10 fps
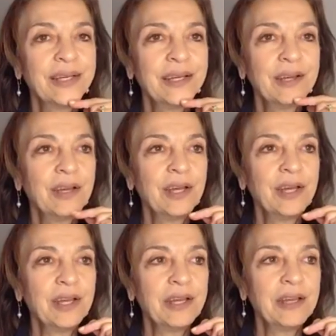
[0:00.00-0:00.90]

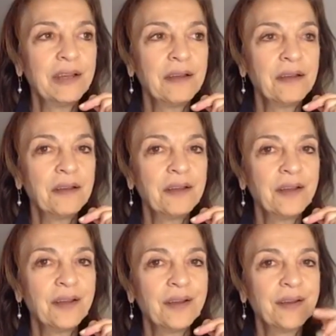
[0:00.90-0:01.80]

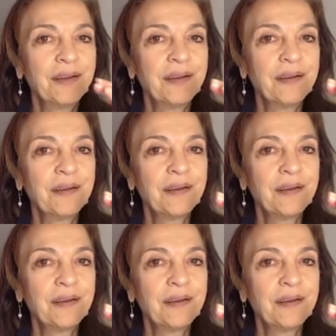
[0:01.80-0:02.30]
(no one is talking)